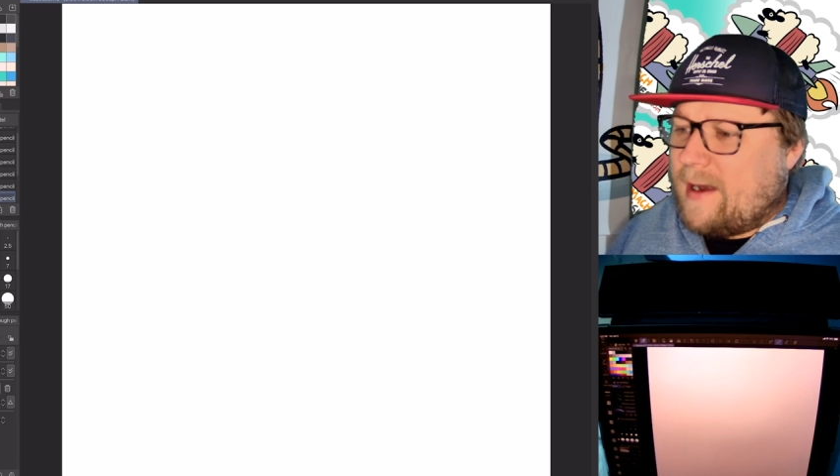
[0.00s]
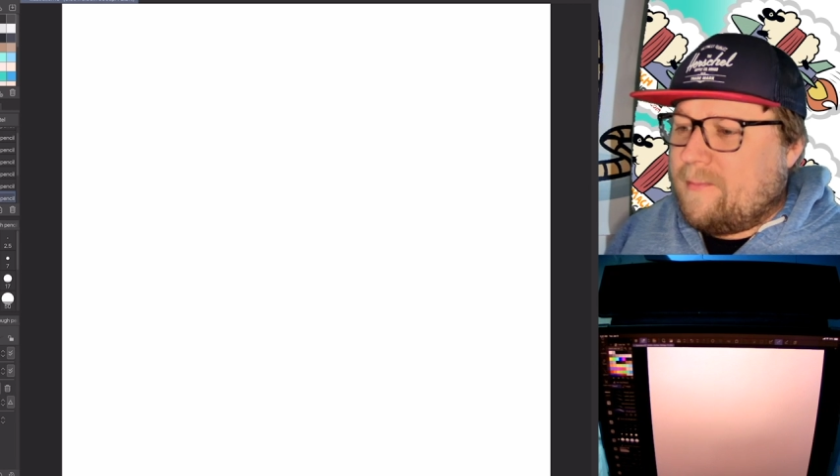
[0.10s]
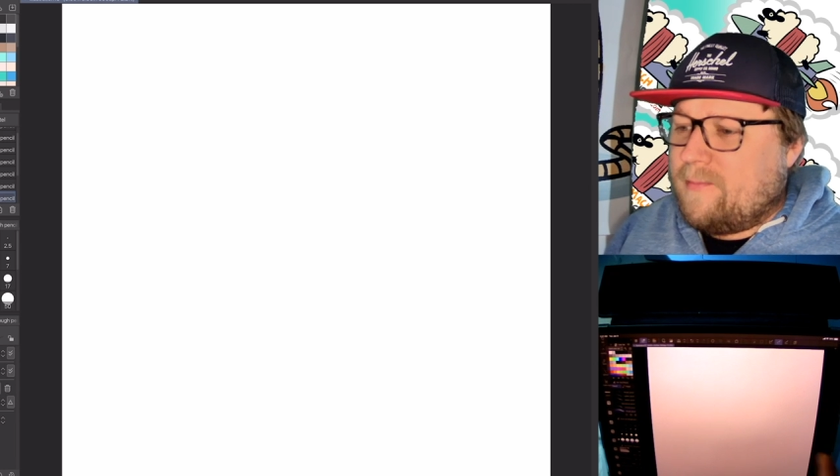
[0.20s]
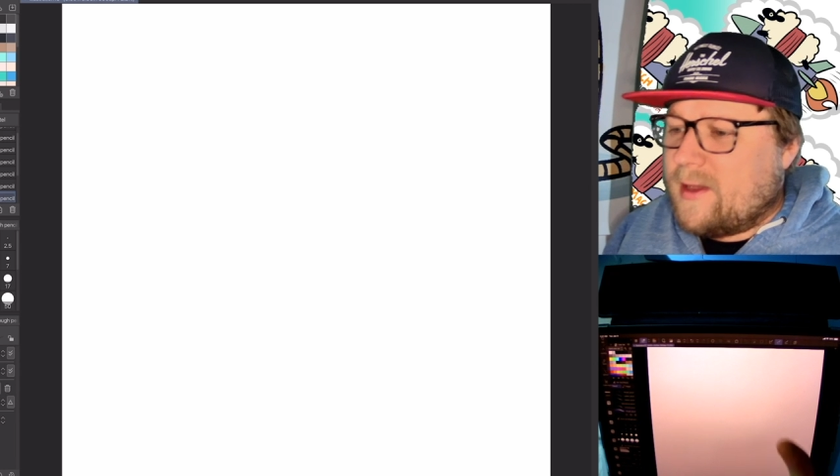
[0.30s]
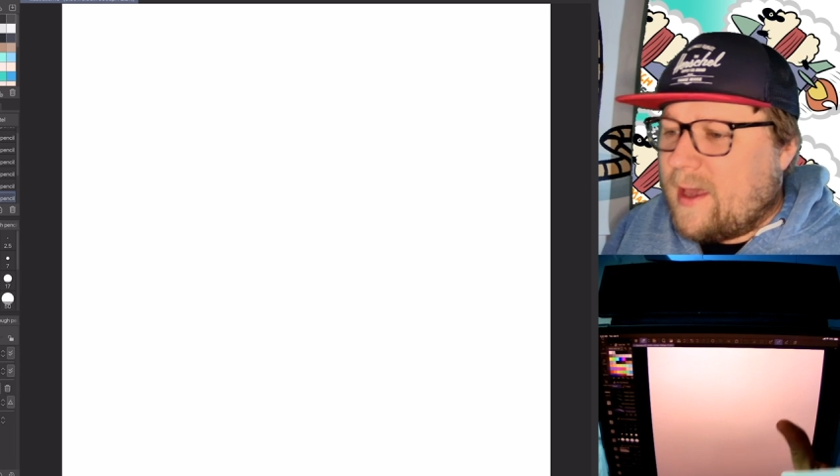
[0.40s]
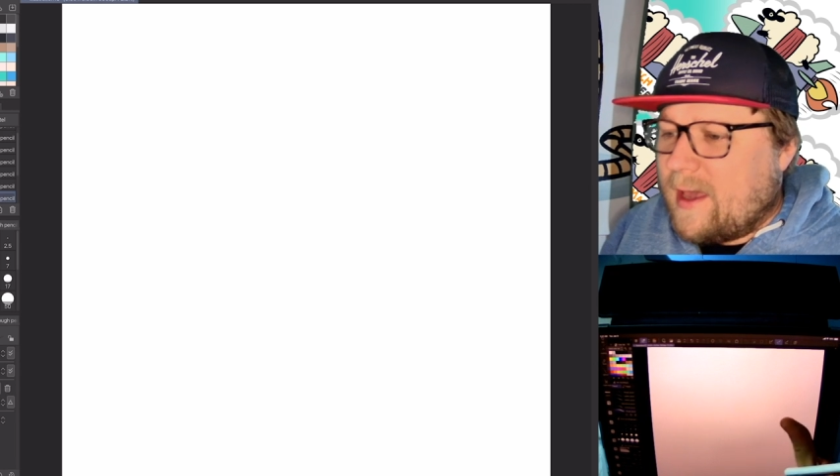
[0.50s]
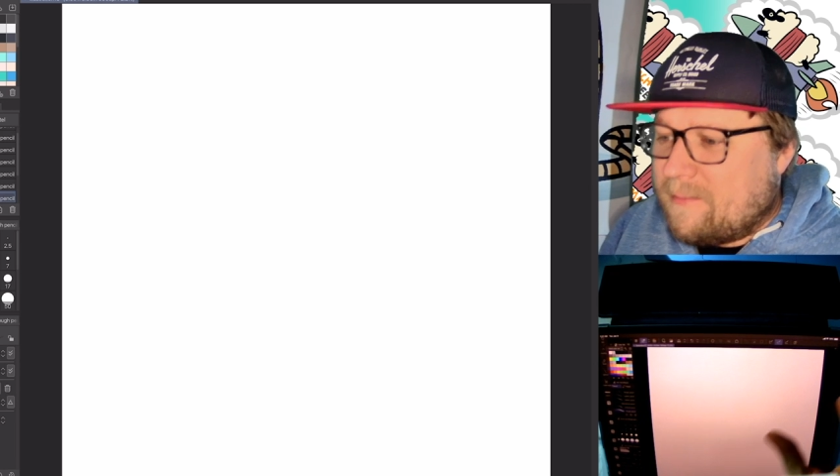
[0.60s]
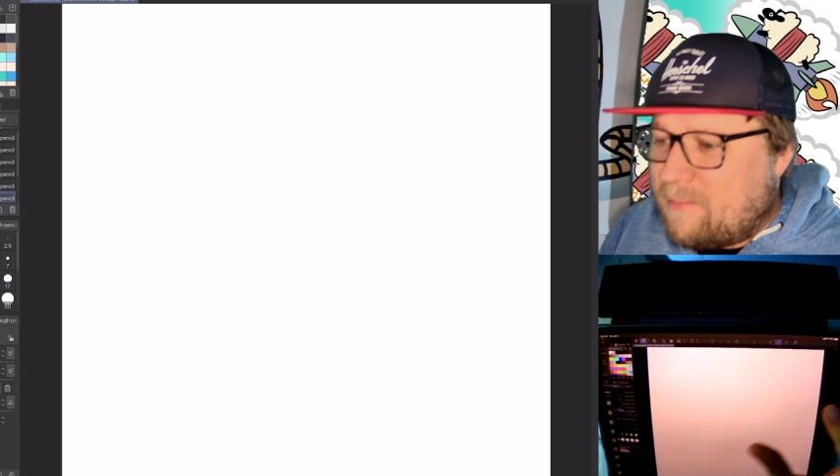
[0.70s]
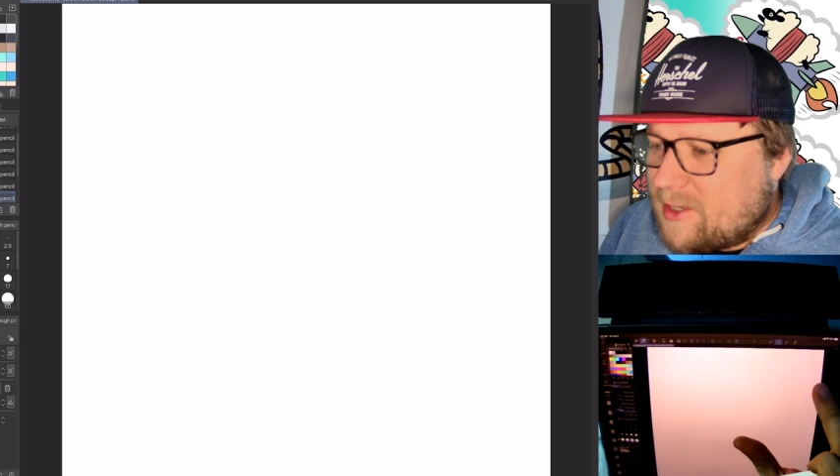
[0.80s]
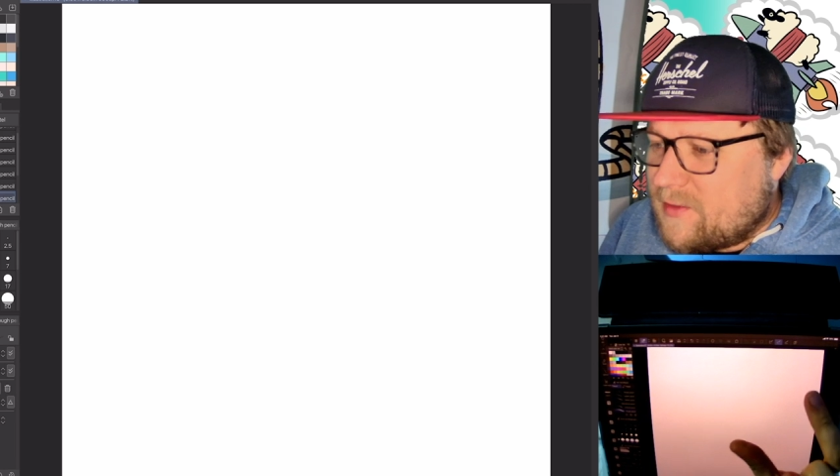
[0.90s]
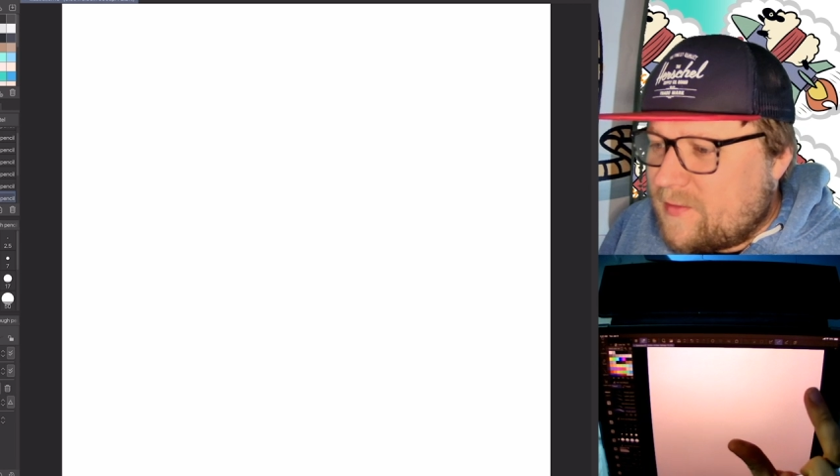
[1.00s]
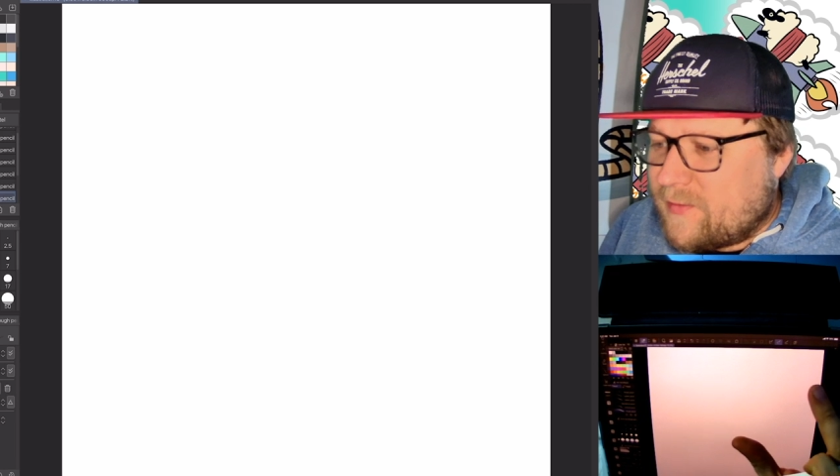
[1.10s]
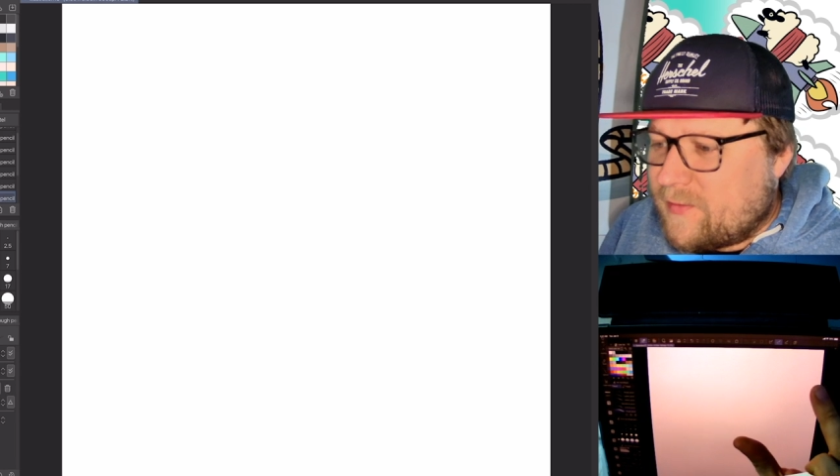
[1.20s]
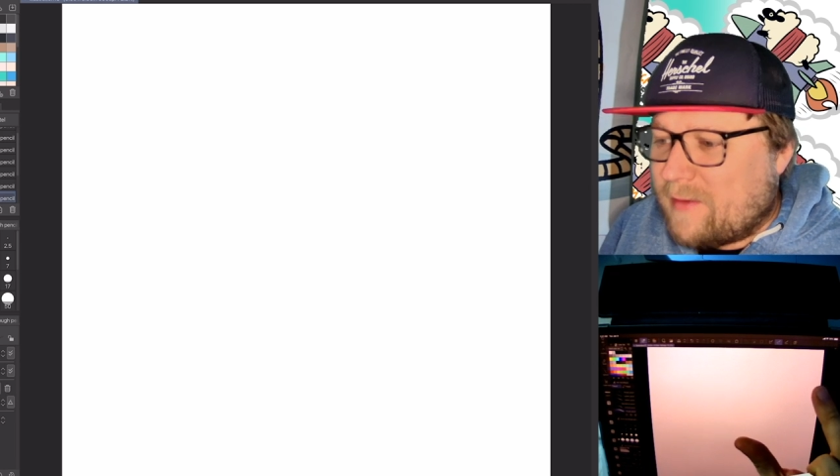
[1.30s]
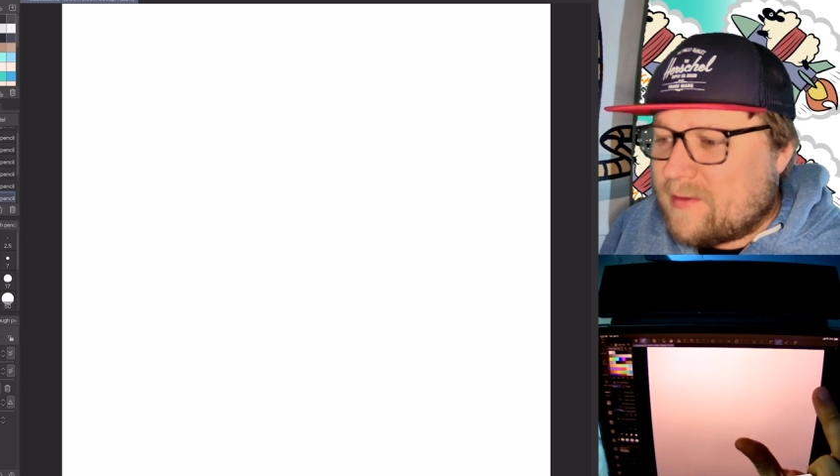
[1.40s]
I'm looking at a bunch of
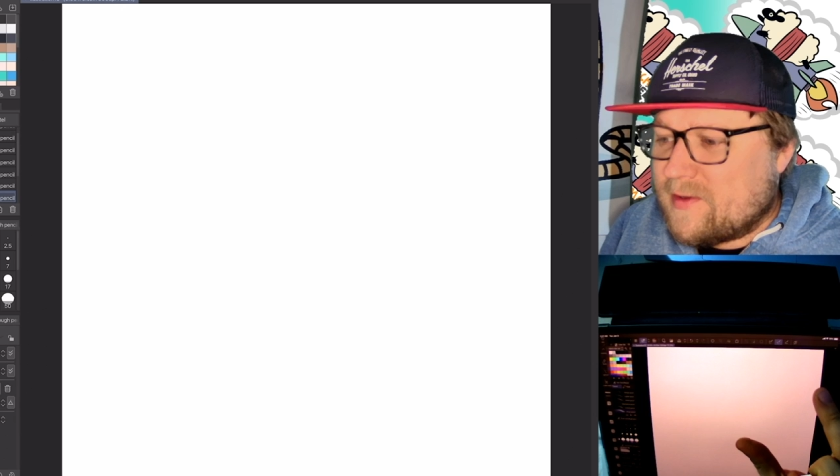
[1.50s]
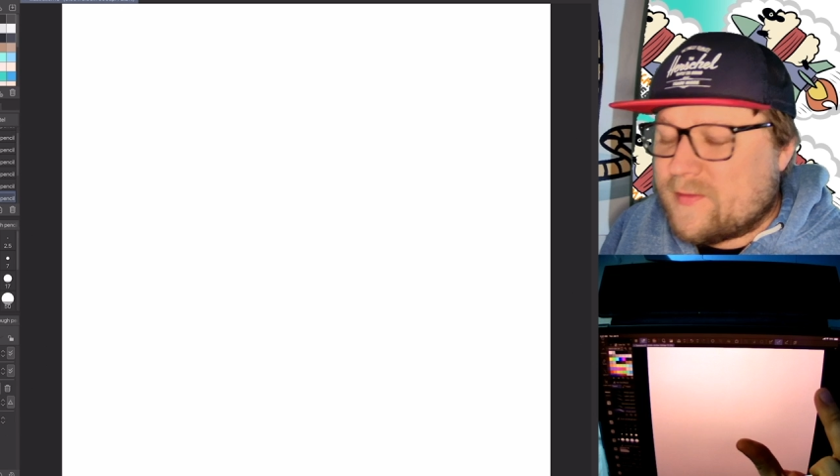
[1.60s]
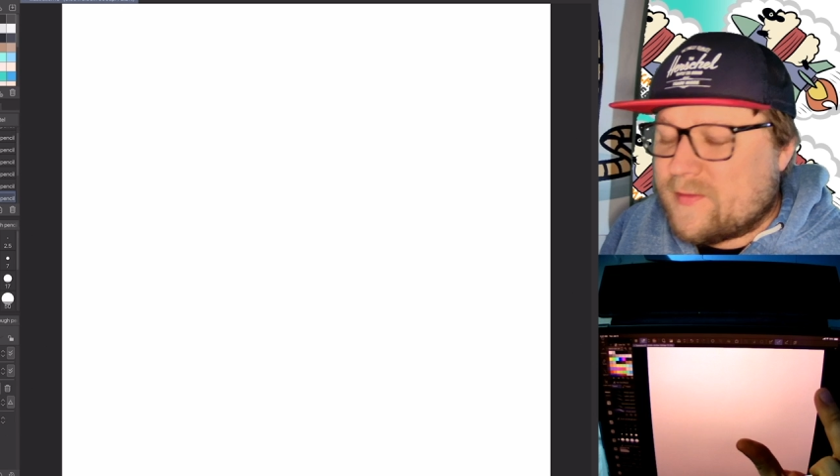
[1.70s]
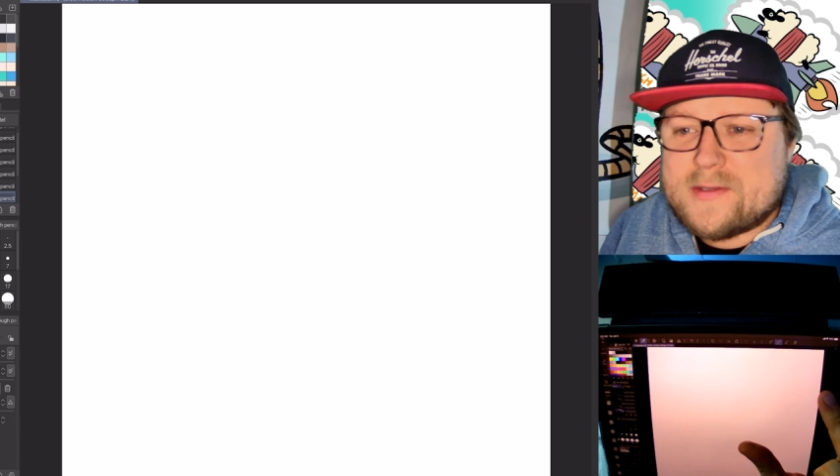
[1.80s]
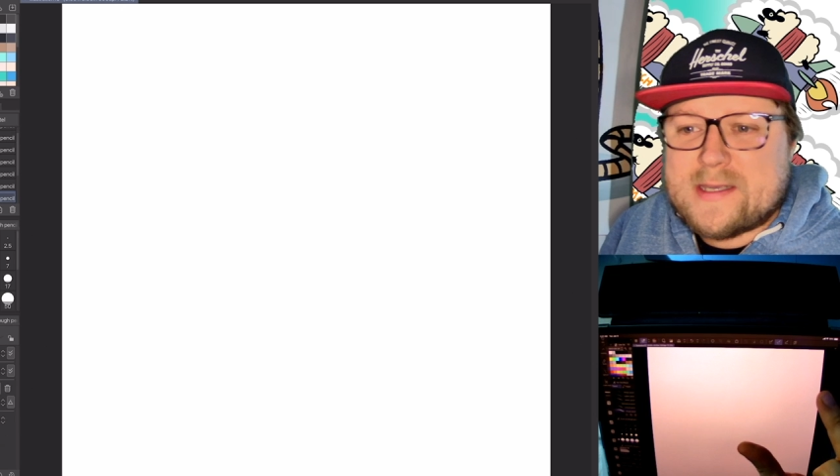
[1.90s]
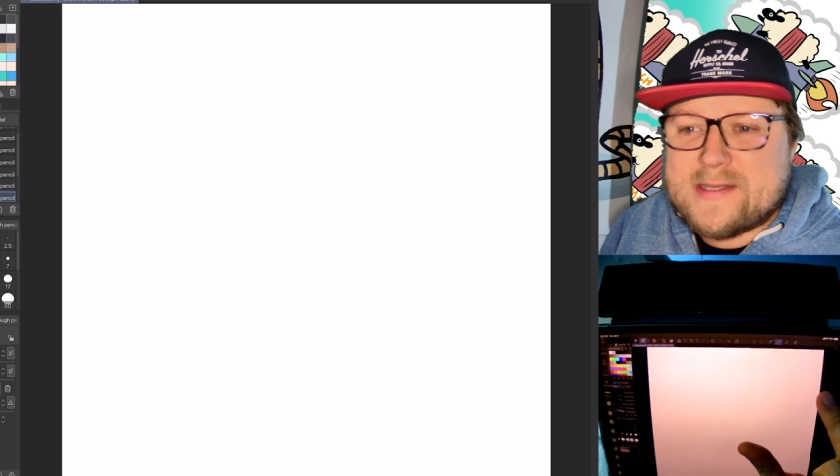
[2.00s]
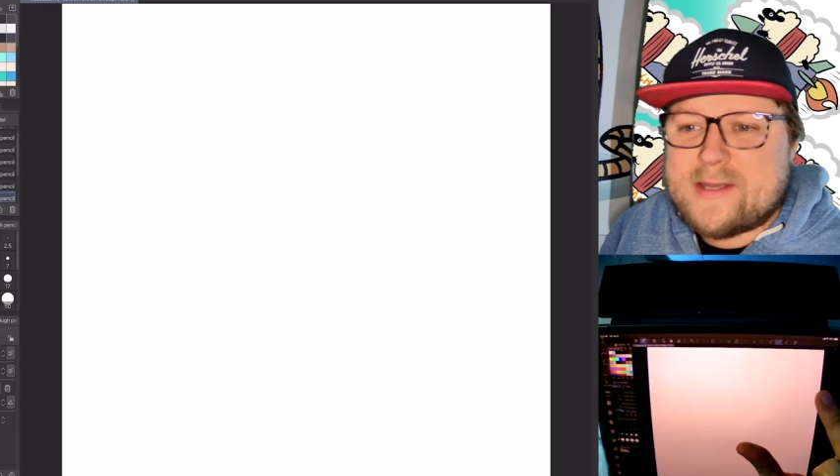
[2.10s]
different reference photos because